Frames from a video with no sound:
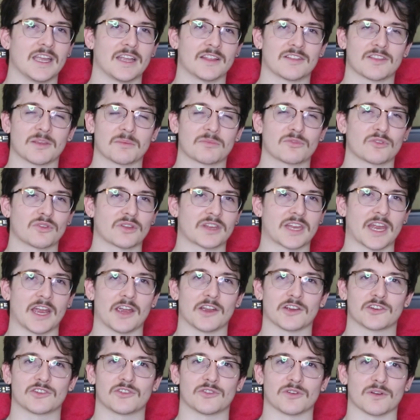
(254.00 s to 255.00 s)
It's some sort of
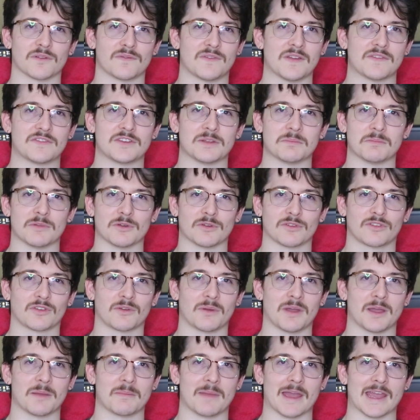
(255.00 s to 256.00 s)
character on a 50mm
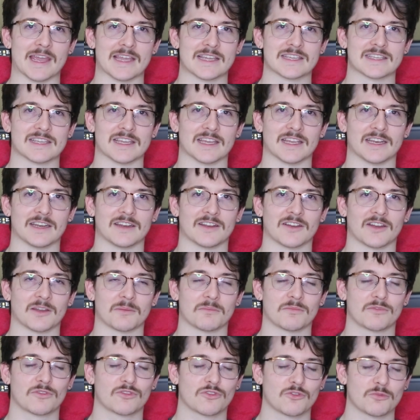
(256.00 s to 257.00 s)
square base, and
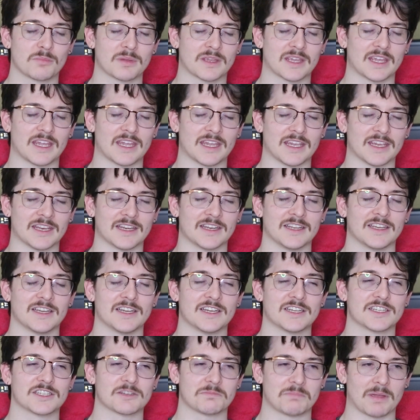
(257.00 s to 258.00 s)
I'm super keen
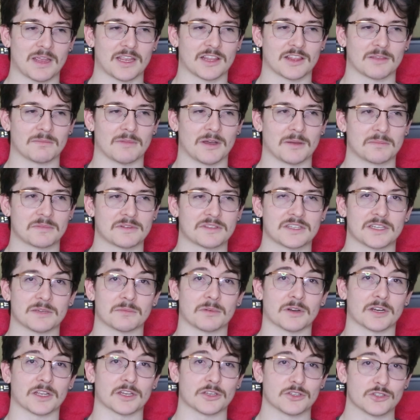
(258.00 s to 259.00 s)
to paint them up to
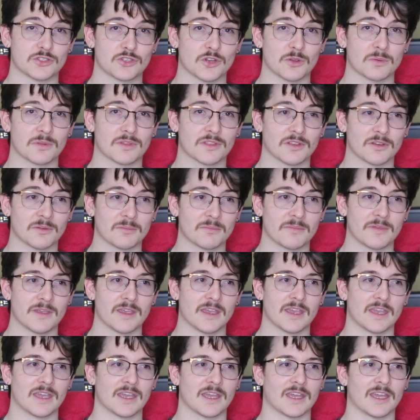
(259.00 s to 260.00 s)
see what I can do with them,
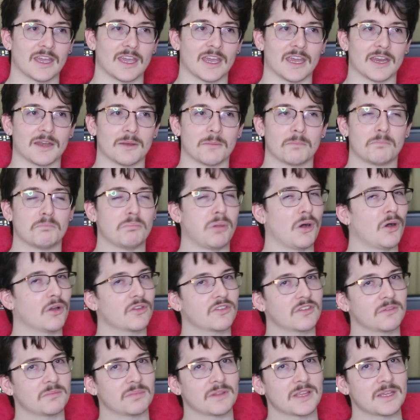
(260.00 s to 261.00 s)
and
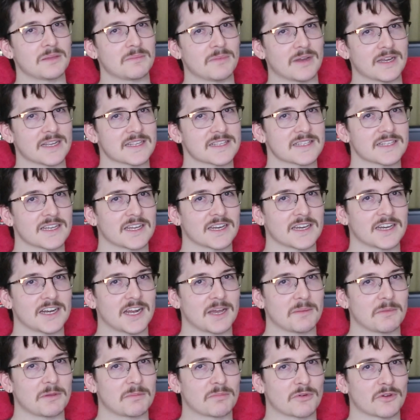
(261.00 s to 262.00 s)
possibly might start
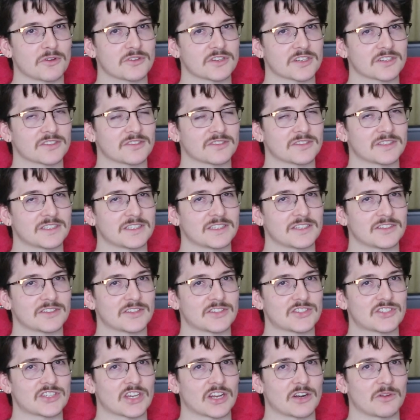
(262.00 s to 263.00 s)
an army project on
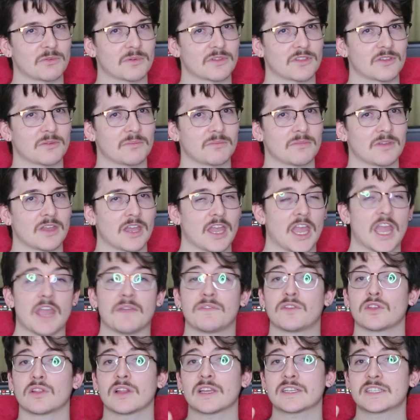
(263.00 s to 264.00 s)
the channel with them.
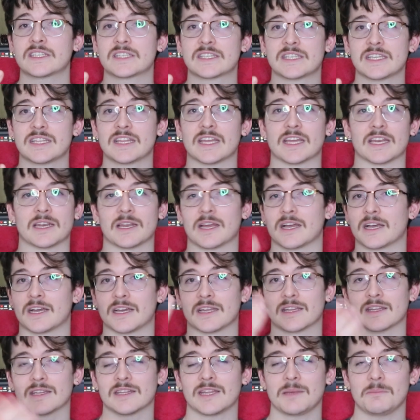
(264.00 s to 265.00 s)
If you'd like to see that,
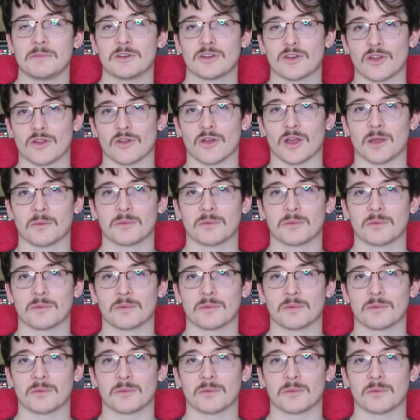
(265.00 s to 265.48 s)
let me know.